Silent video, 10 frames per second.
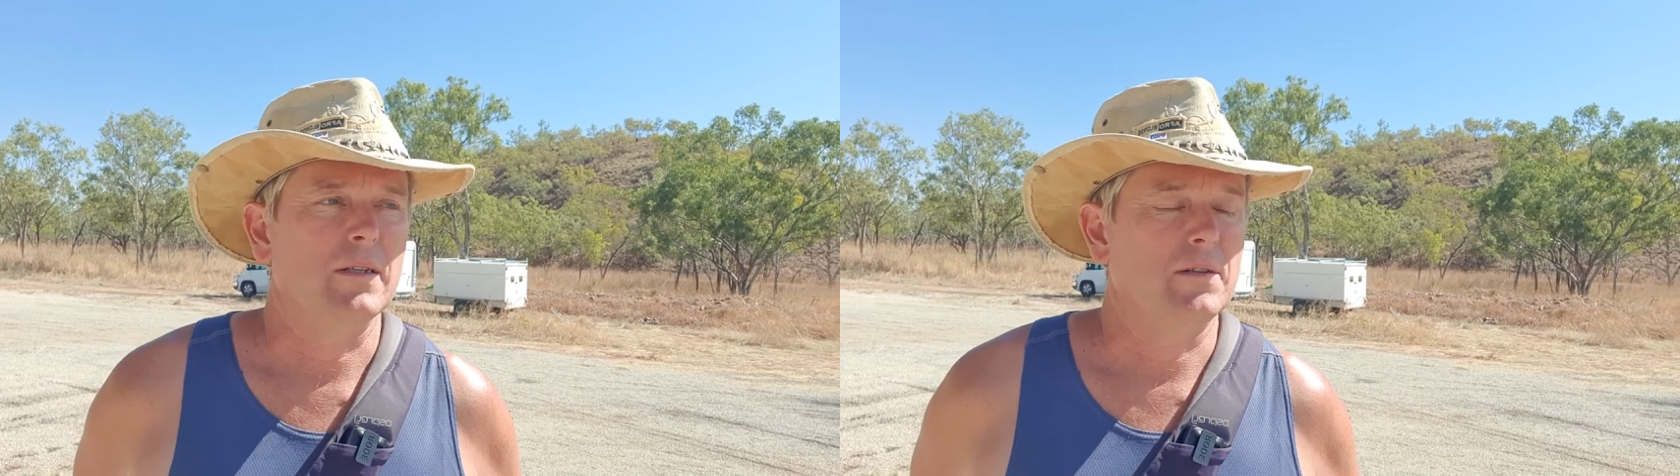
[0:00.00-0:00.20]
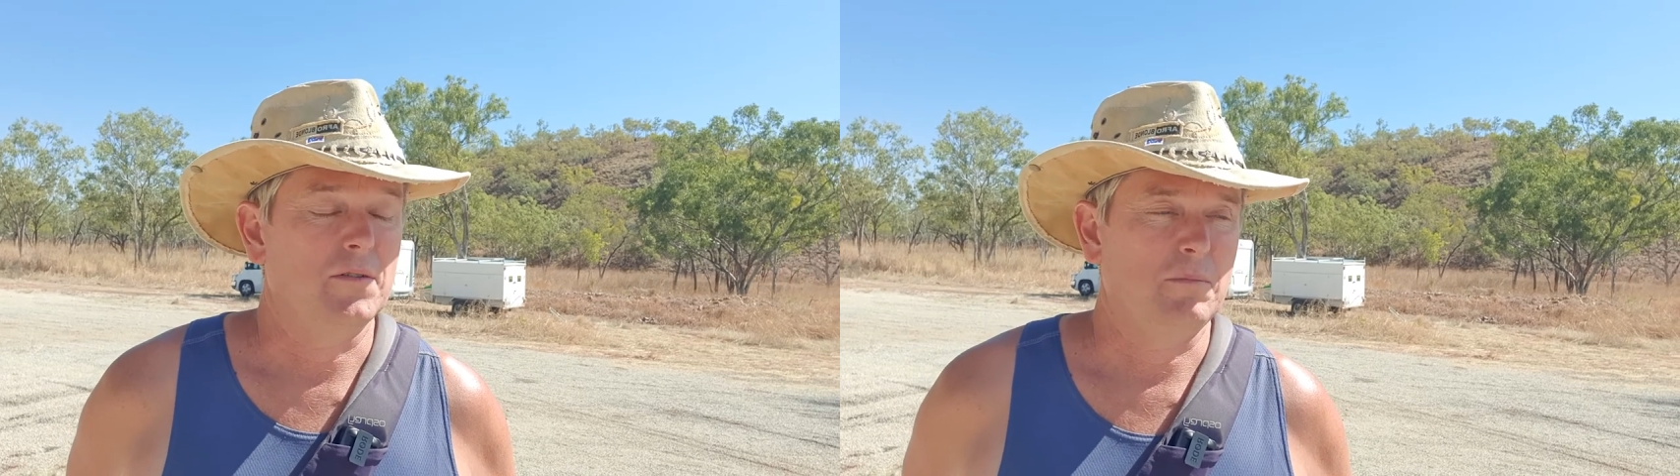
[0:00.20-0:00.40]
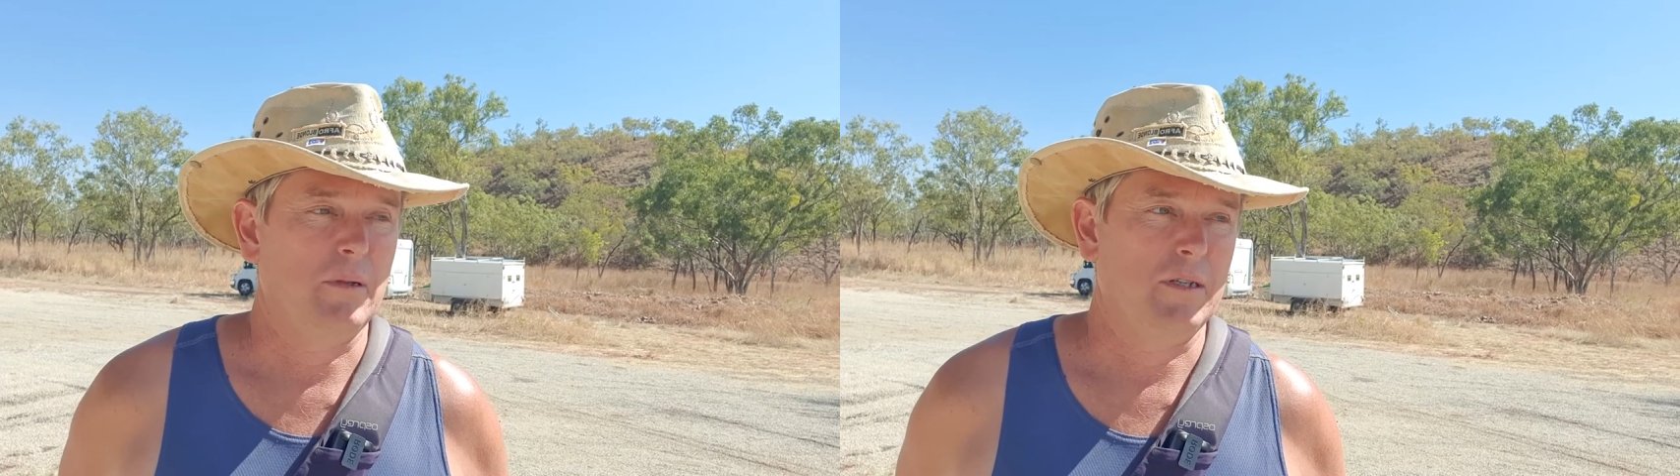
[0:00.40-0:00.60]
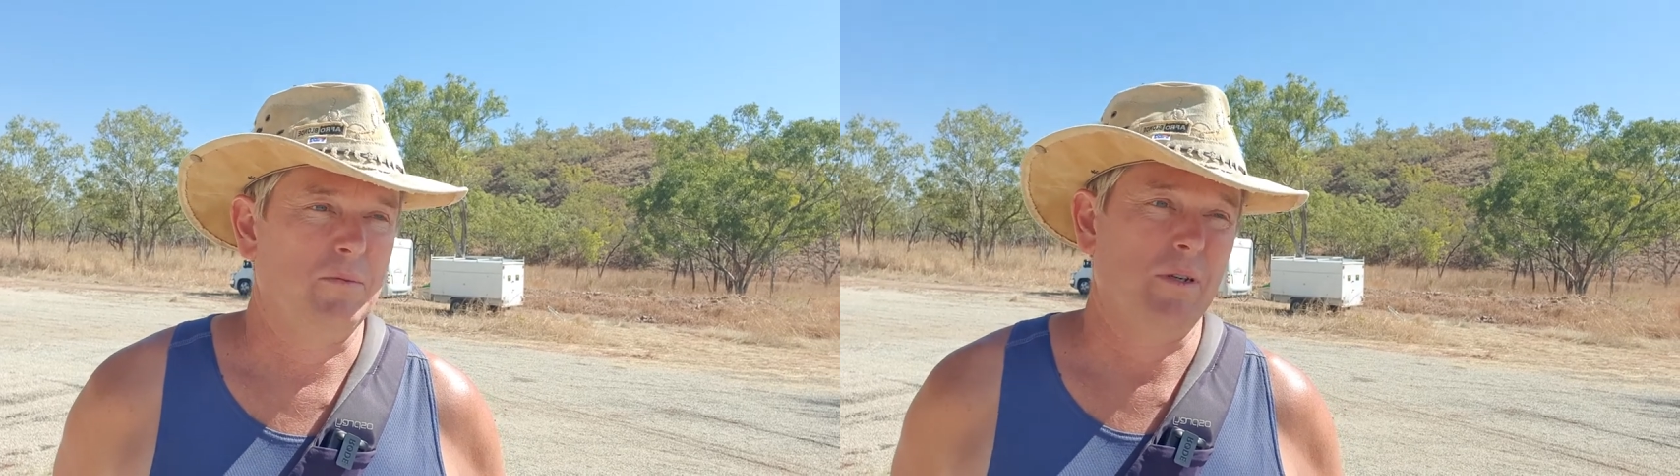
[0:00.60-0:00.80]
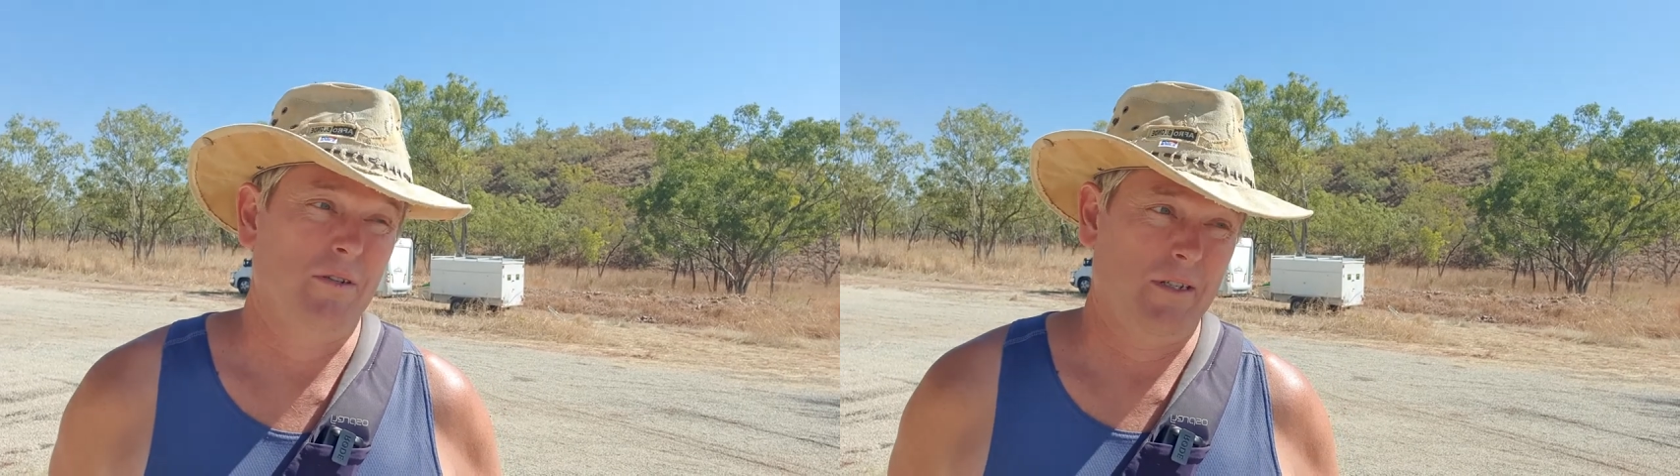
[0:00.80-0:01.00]
There is a place
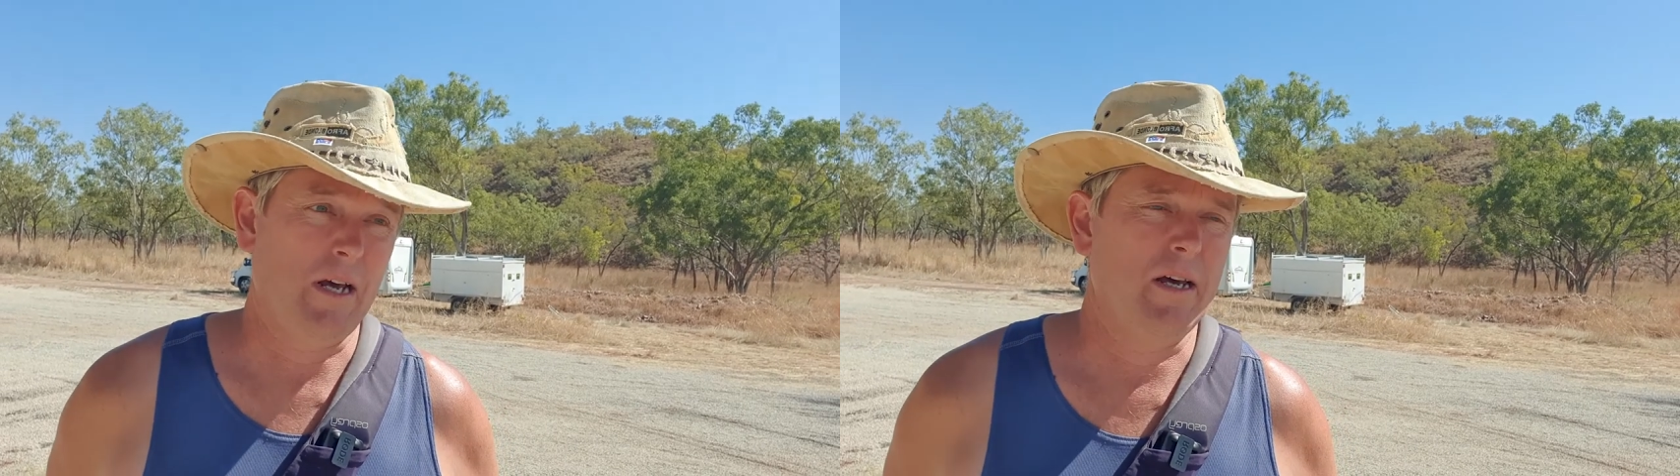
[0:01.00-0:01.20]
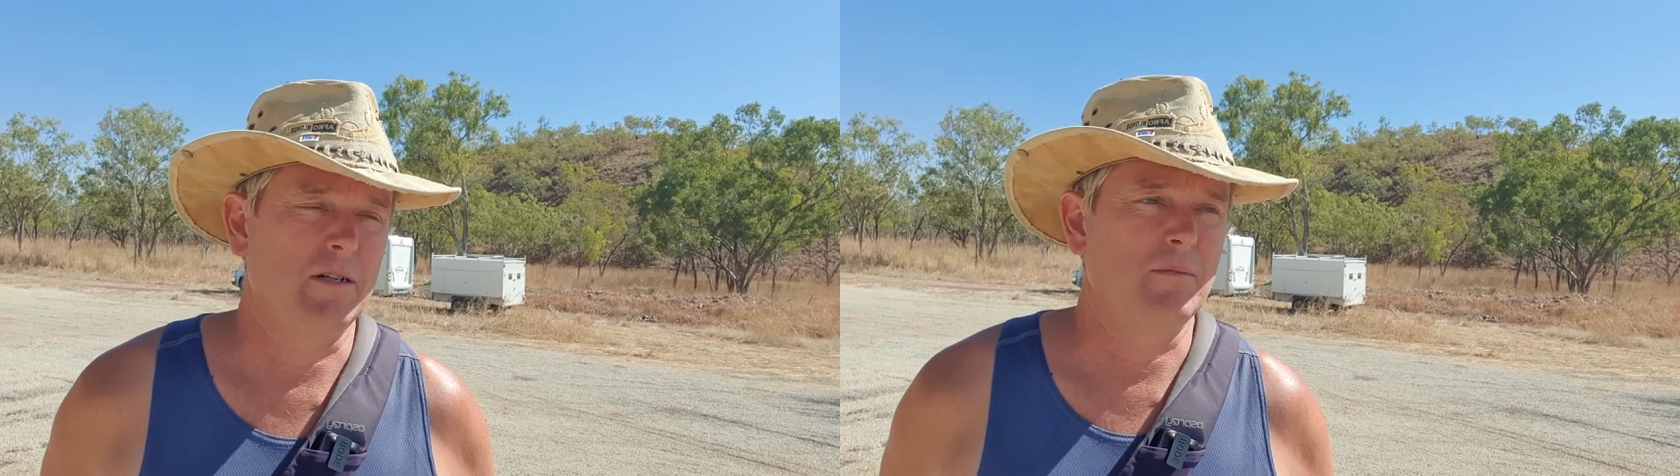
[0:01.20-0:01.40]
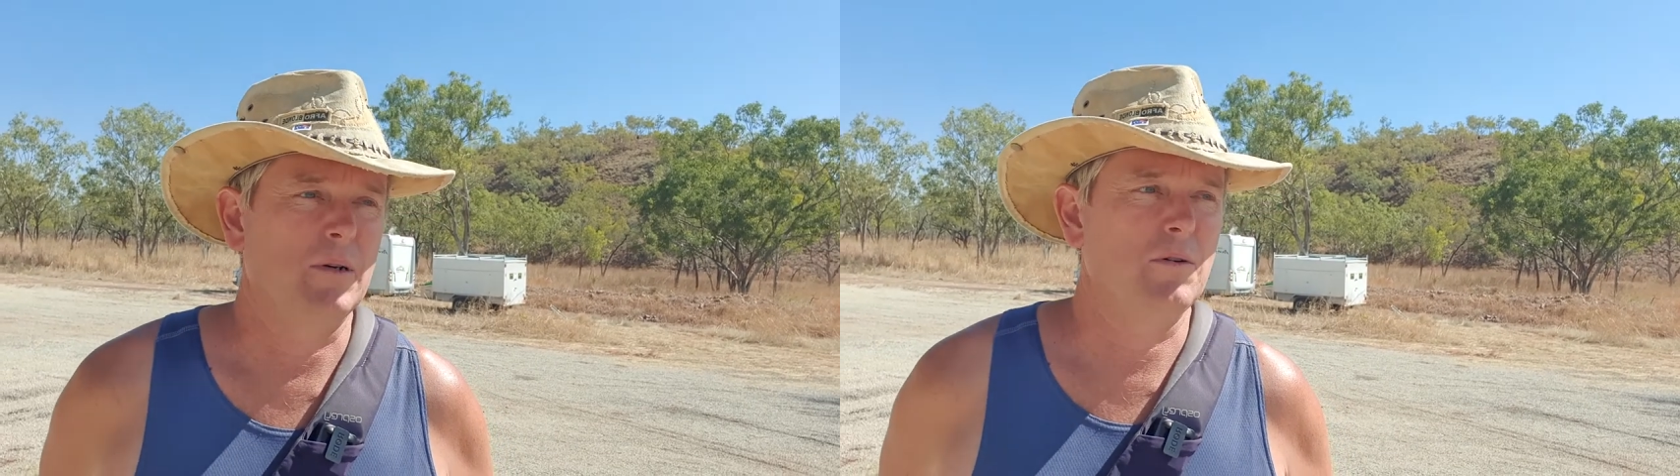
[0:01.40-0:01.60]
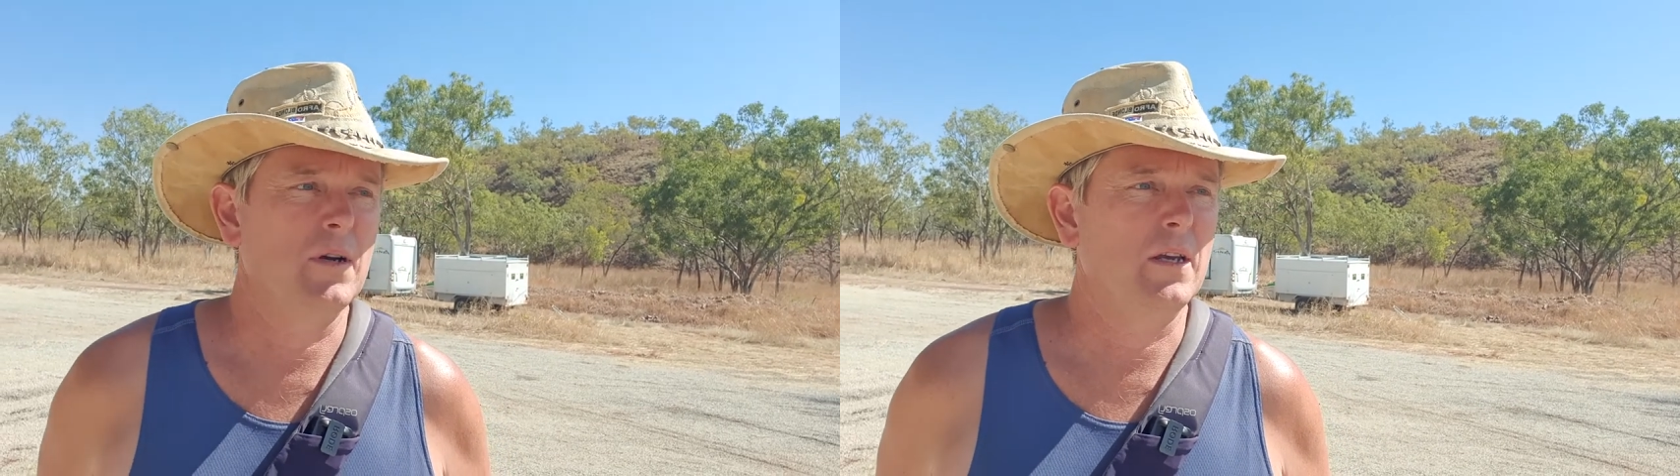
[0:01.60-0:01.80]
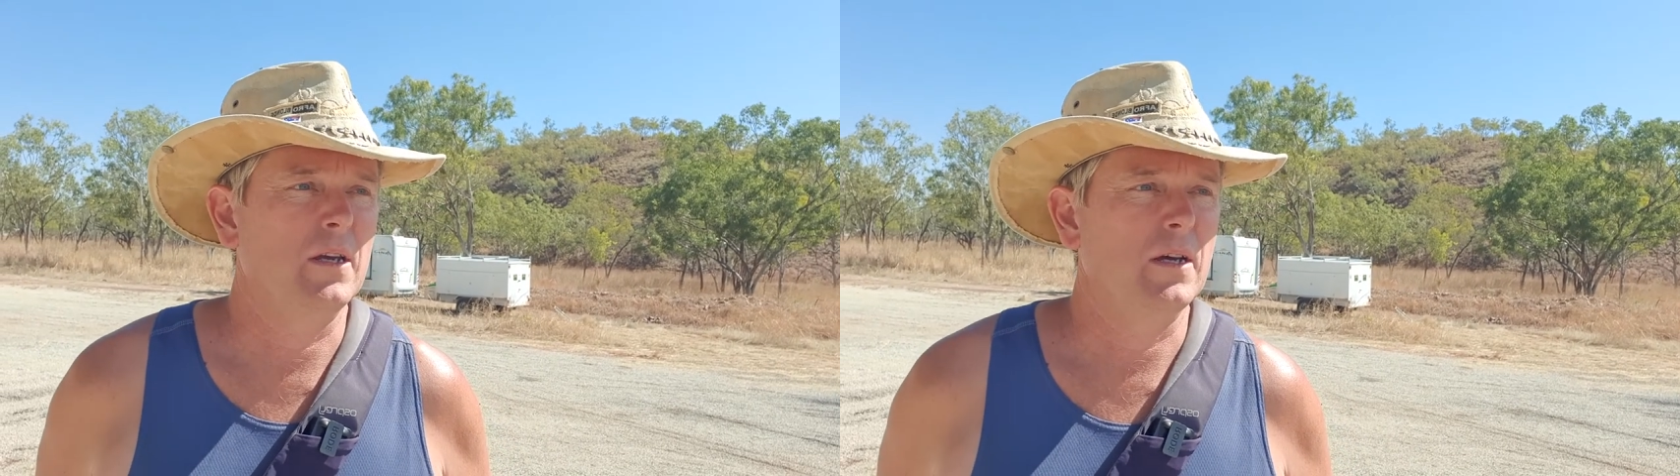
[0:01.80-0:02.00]
we could stay at Timber
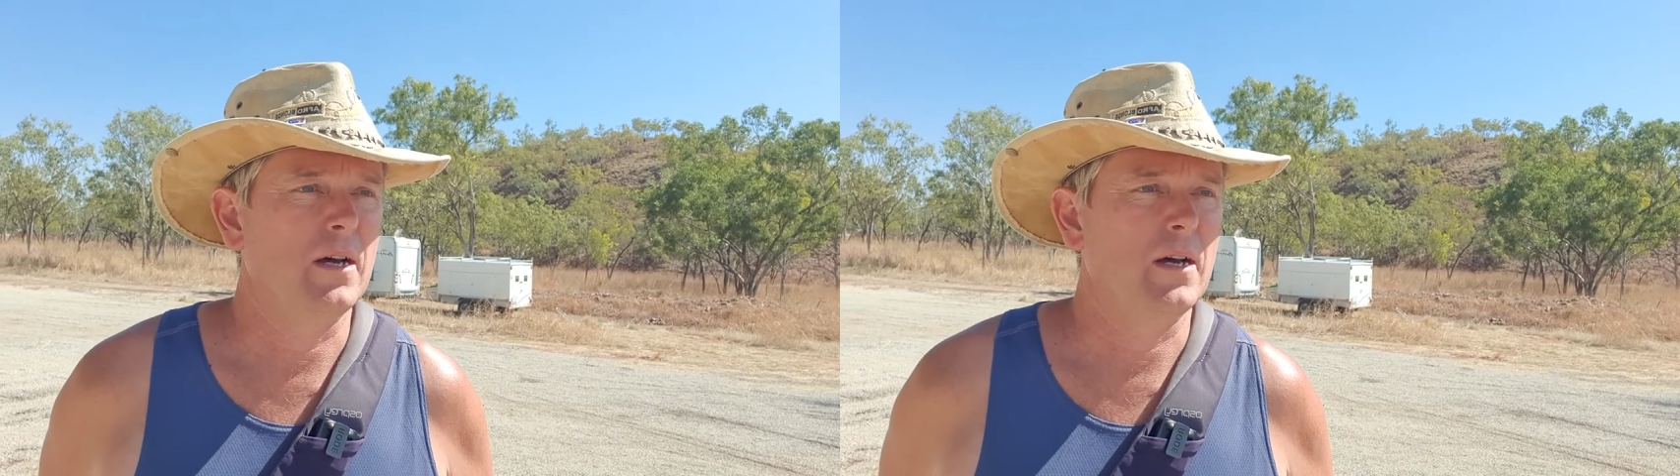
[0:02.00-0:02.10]
Creek,